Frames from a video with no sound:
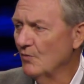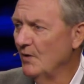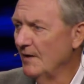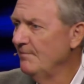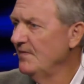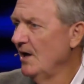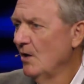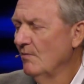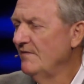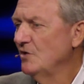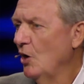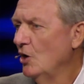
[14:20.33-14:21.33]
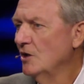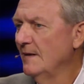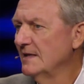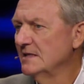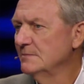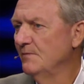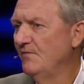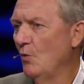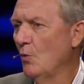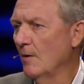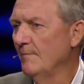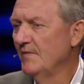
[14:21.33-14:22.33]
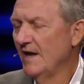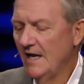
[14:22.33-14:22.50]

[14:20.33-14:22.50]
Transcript: But we've talked about this before.